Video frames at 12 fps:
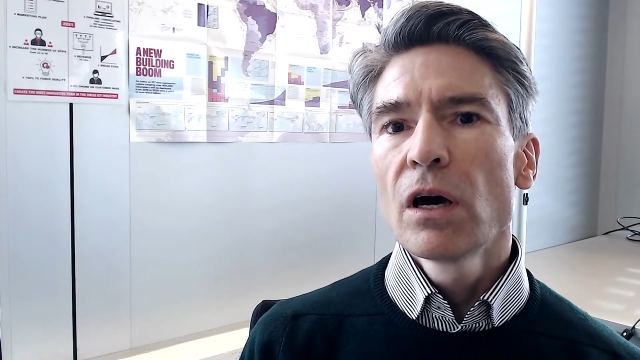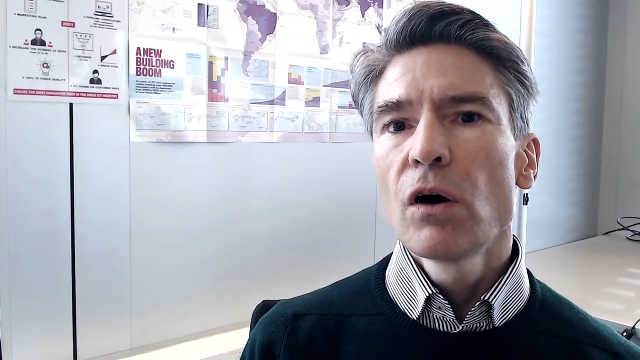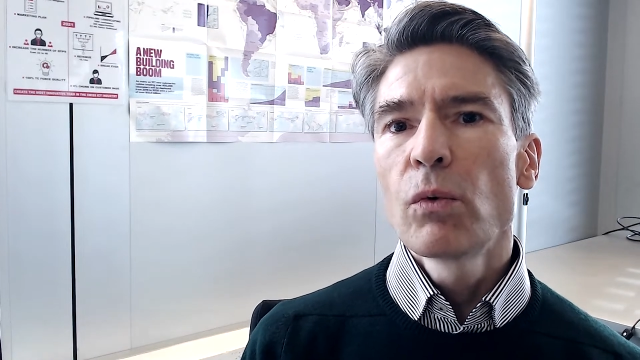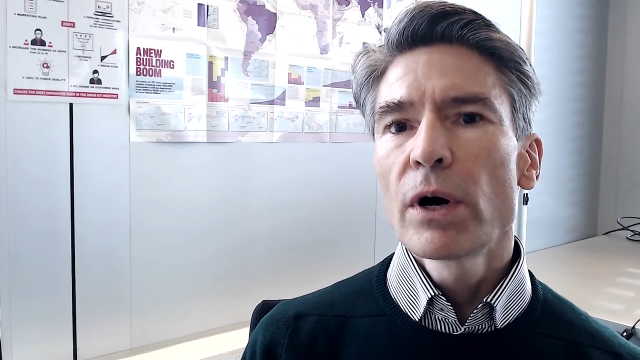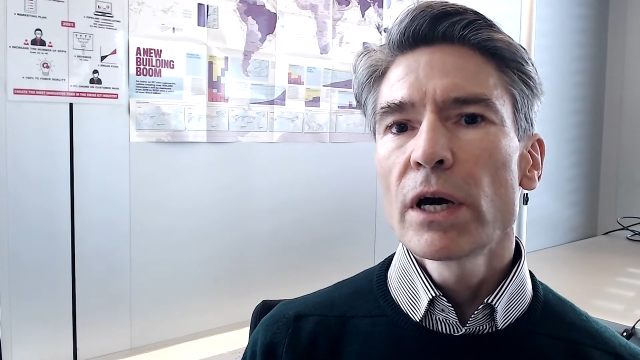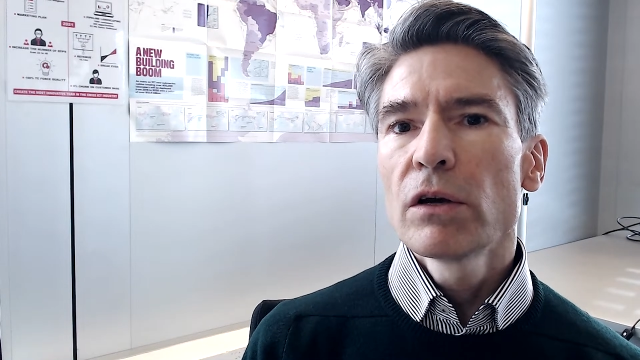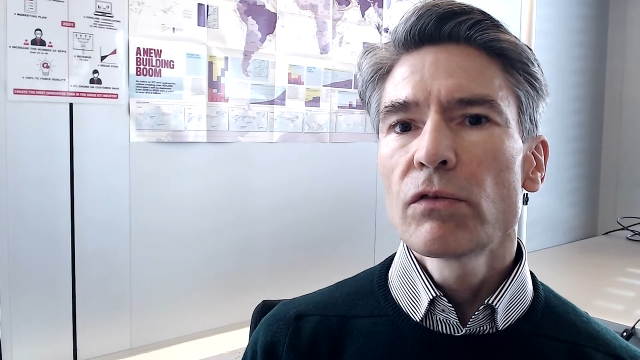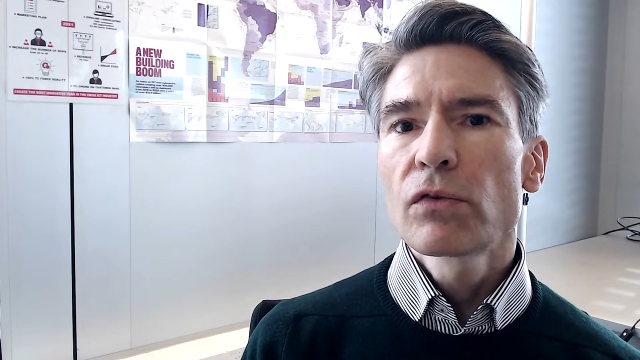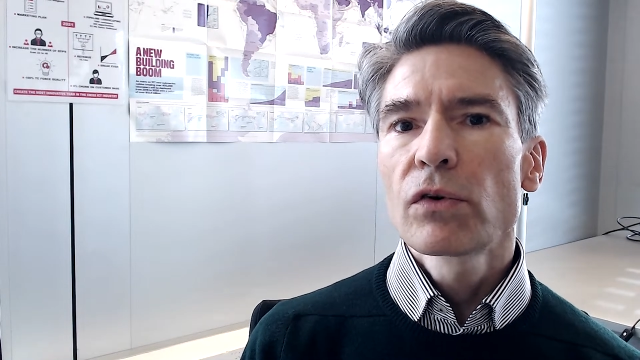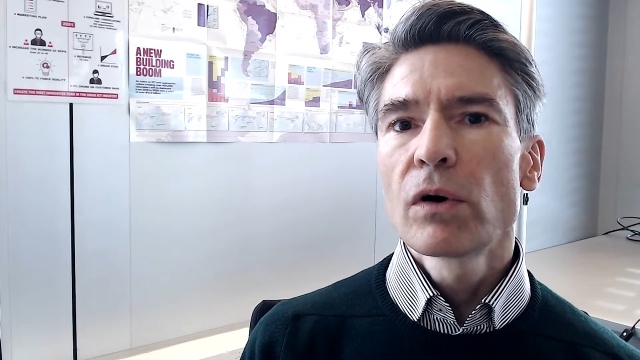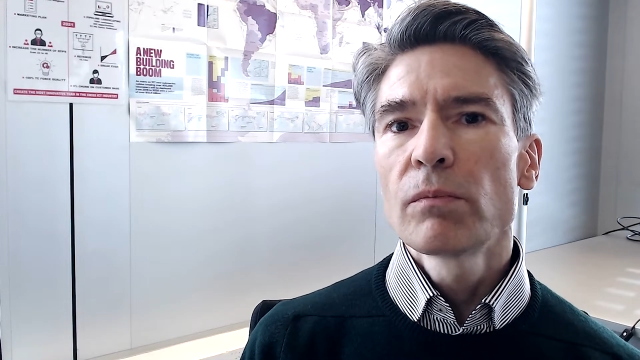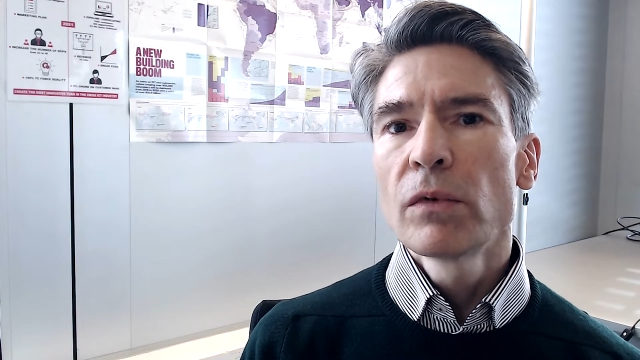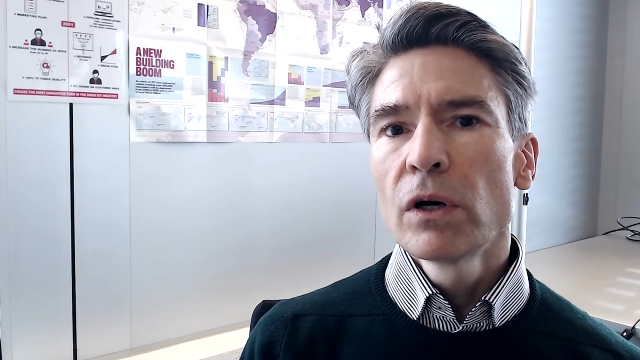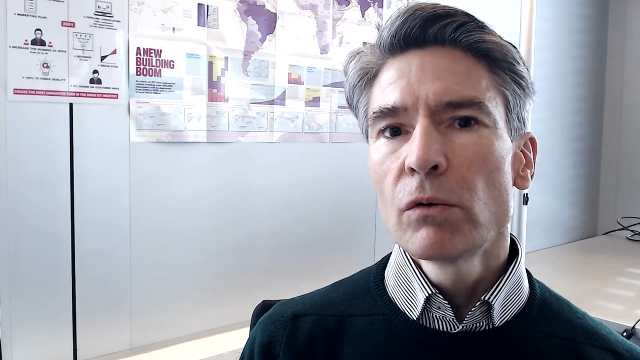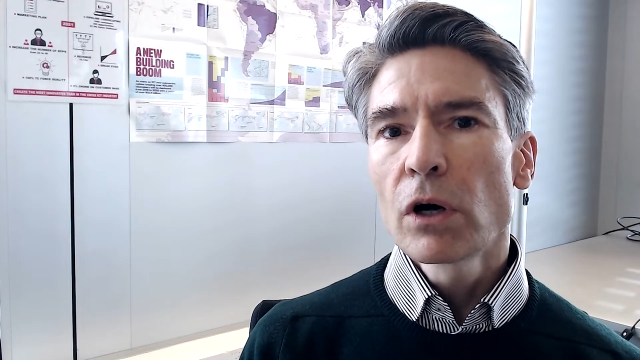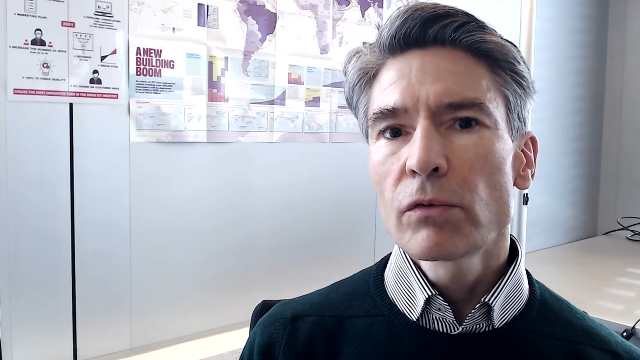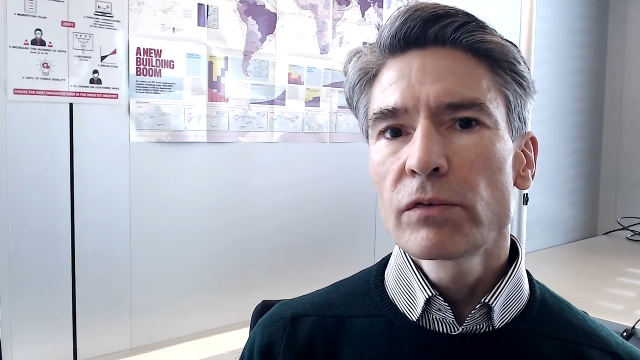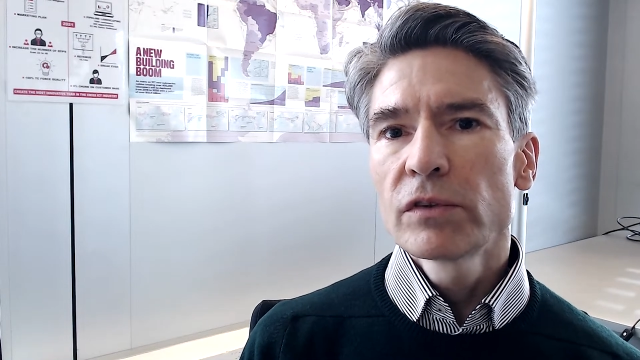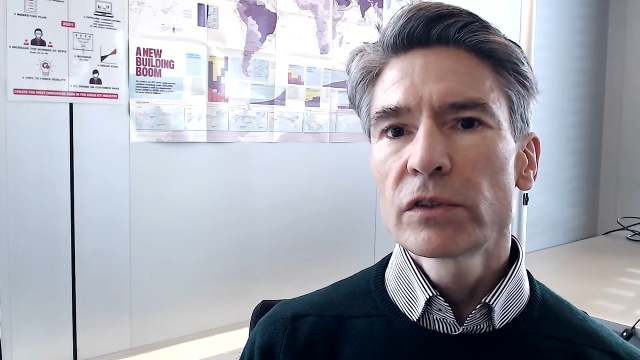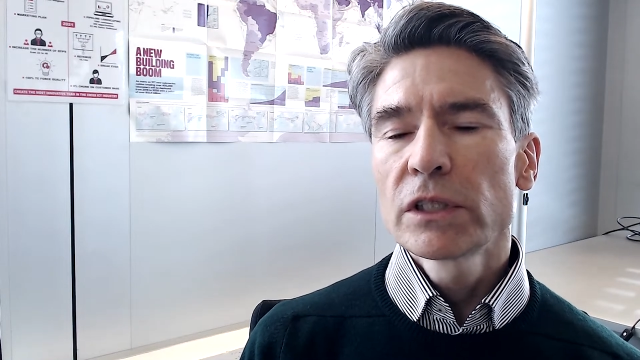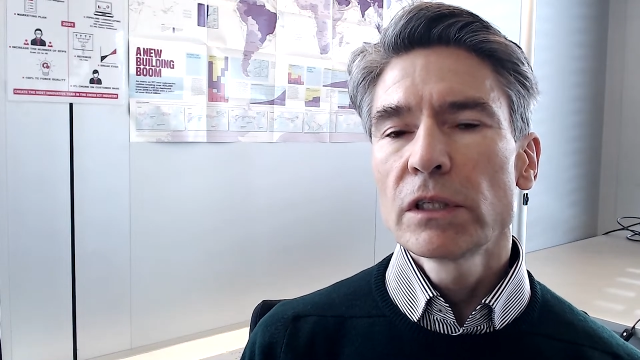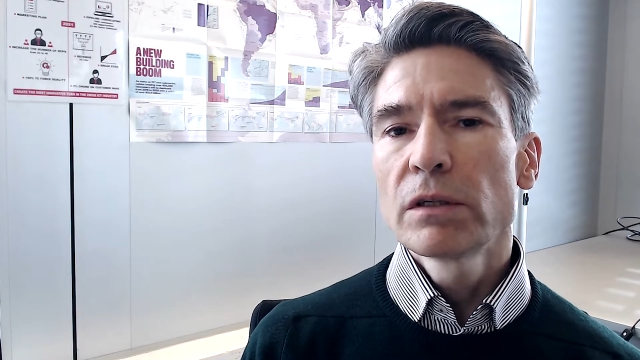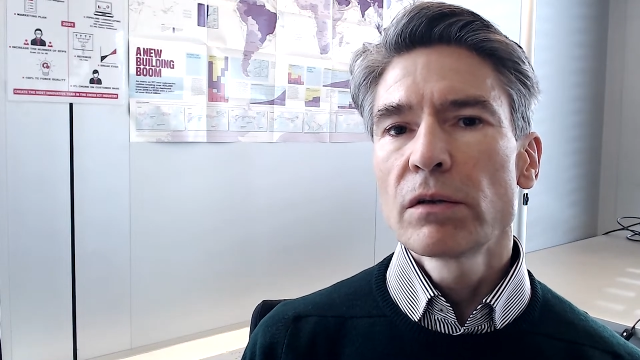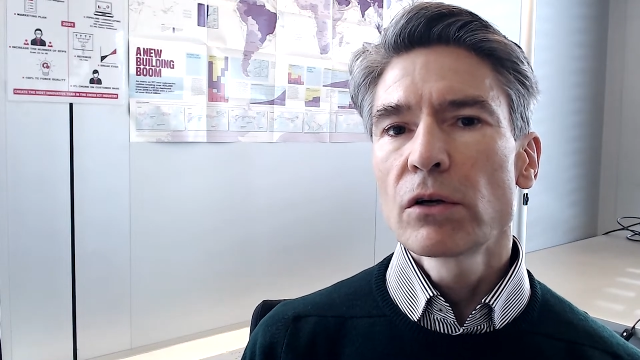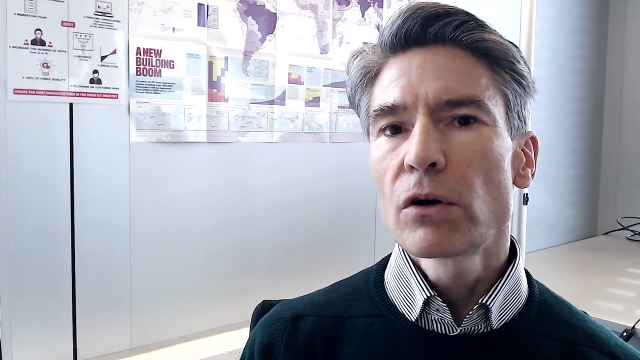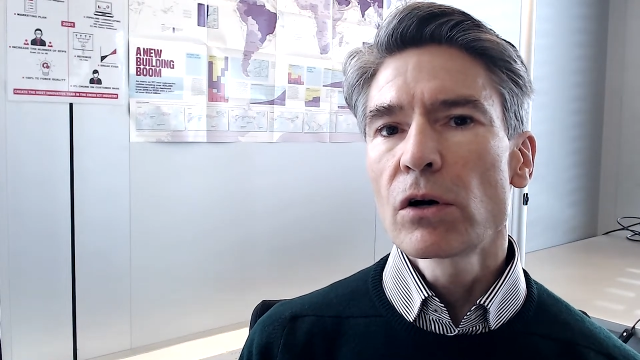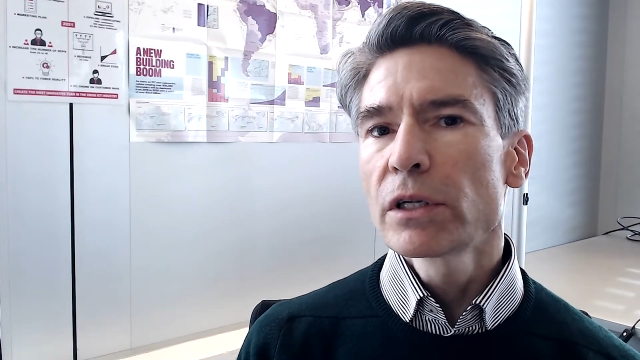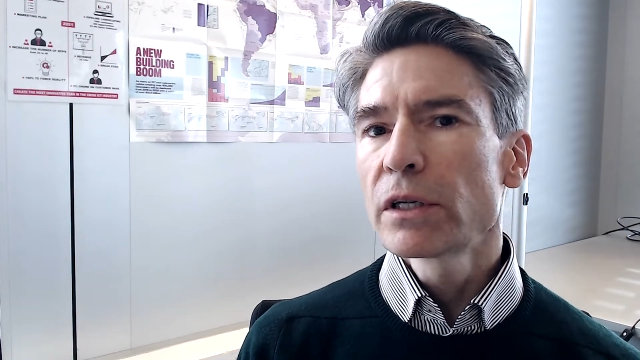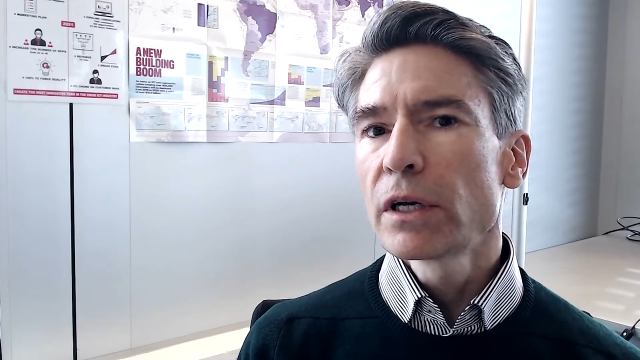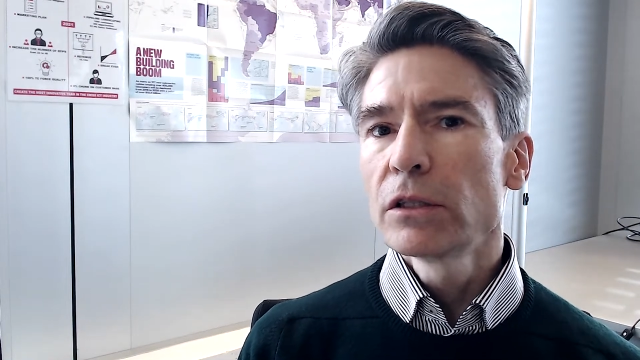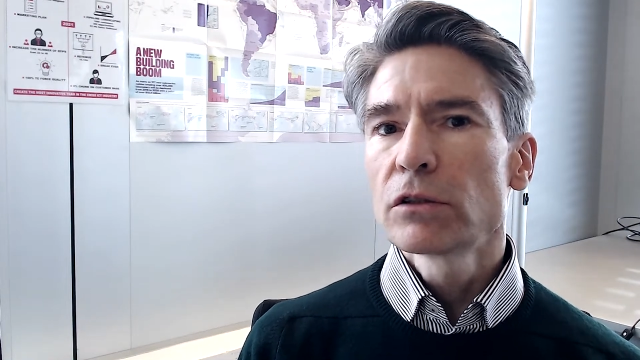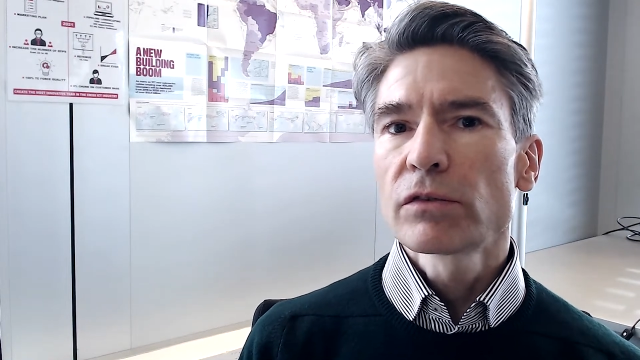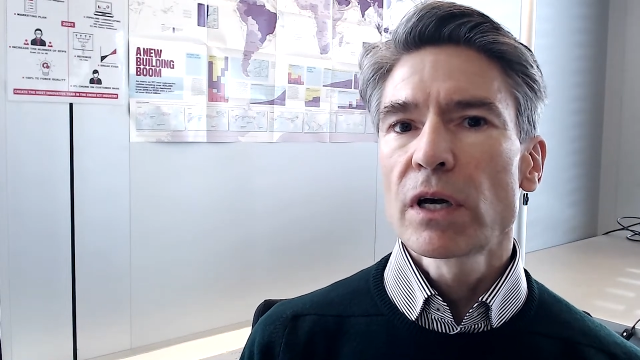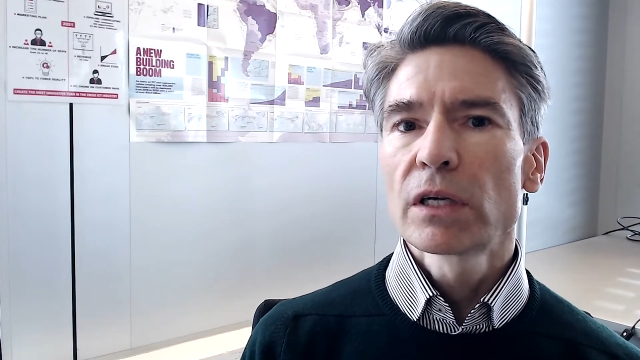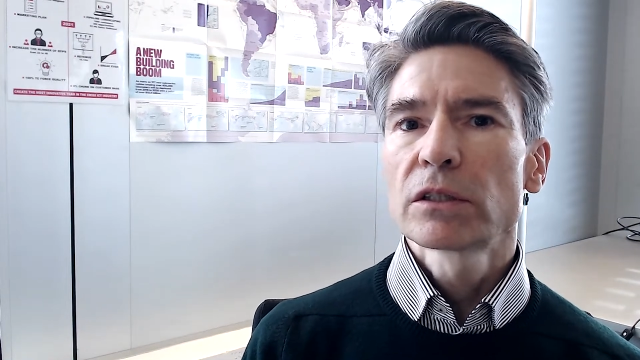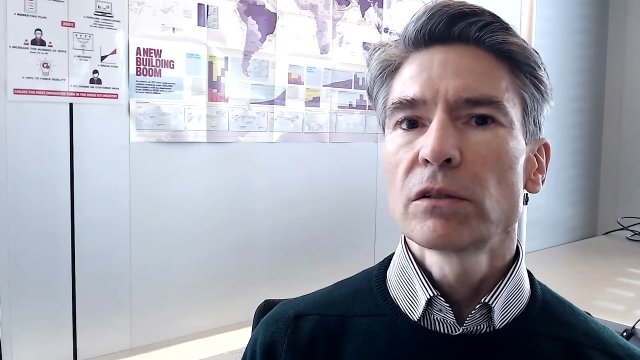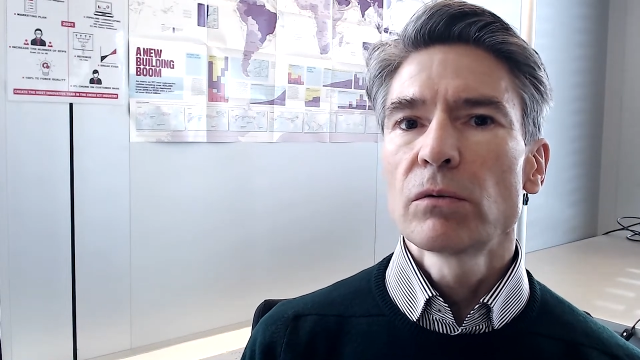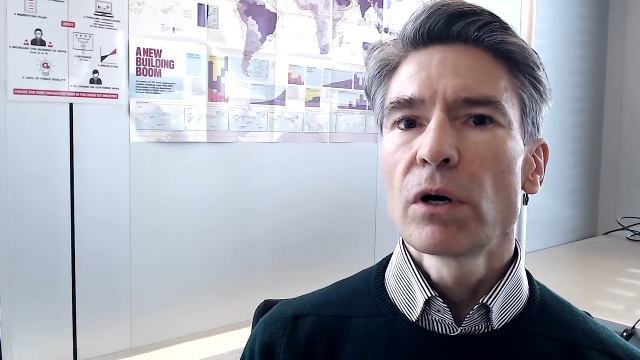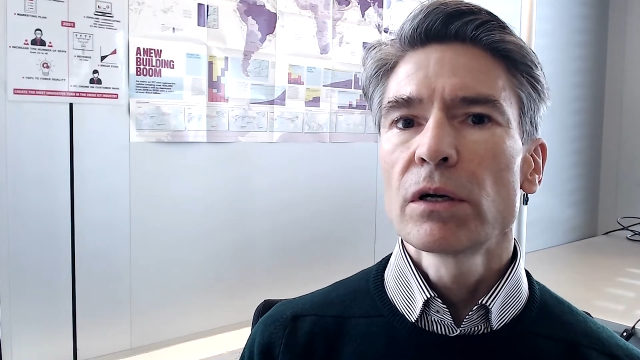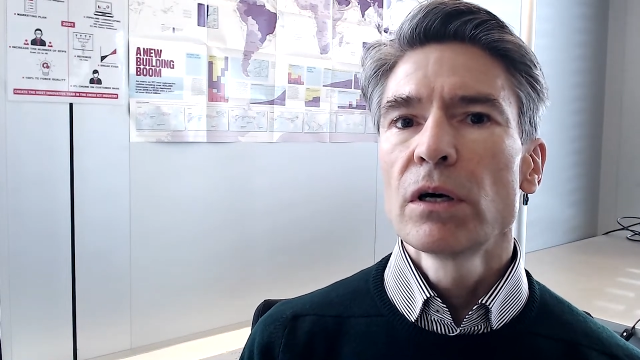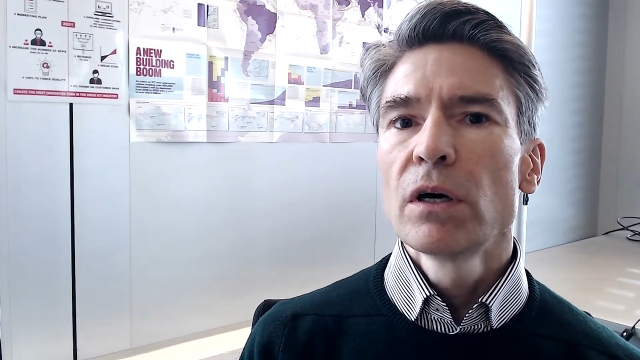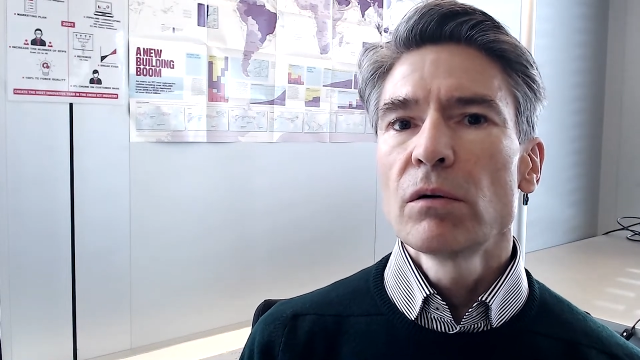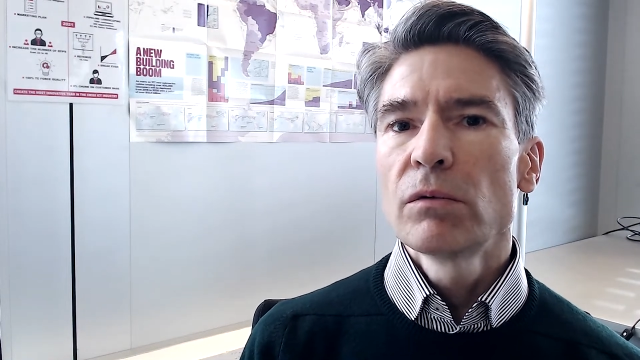away from what we've seen in the early days of SD-WAN